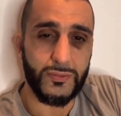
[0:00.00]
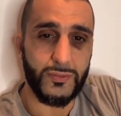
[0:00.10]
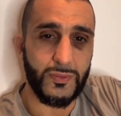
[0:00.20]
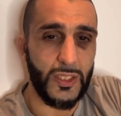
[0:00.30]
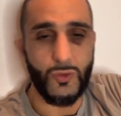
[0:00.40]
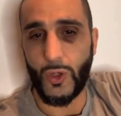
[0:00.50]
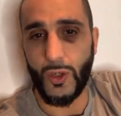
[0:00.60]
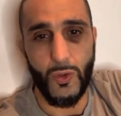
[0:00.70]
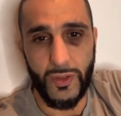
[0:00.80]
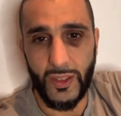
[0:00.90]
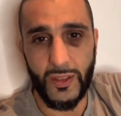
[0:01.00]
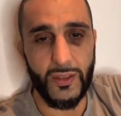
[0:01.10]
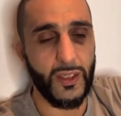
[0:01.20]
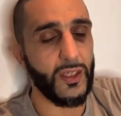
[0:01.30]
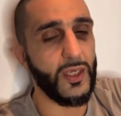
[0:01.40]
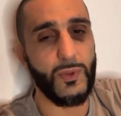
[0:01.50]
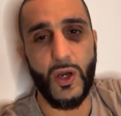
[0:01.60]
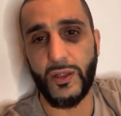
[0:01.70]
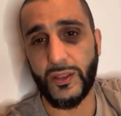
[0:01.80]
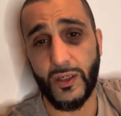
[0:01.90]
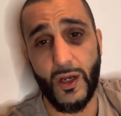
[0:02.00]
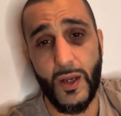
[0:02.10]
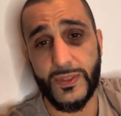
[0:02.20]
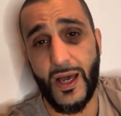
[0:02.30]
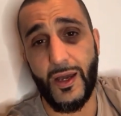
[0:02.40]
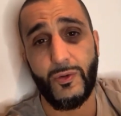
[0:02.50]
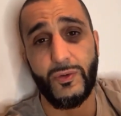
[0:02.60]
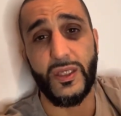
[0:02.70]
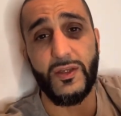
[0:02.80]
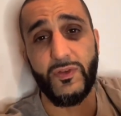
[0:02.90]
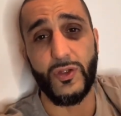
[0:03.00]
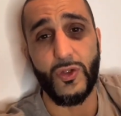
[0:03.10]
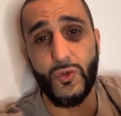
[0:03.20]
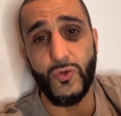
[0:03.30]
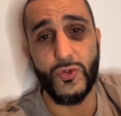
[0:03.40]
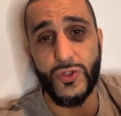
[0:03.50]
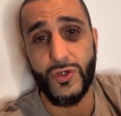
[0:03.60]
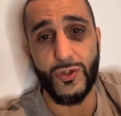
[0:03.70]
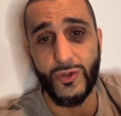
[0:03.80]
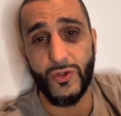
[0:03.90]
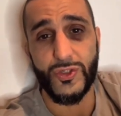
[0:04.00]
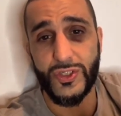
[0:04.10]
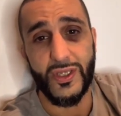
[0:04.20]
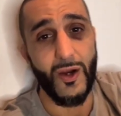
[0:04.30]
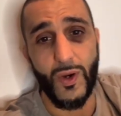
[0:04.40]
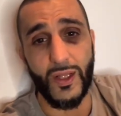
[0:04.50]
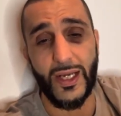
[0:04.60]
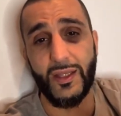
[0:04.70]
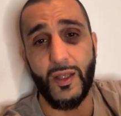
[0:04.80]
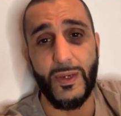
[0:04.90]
They do clothing. They keep calling the cops. I don't even use their stairwell. I tell my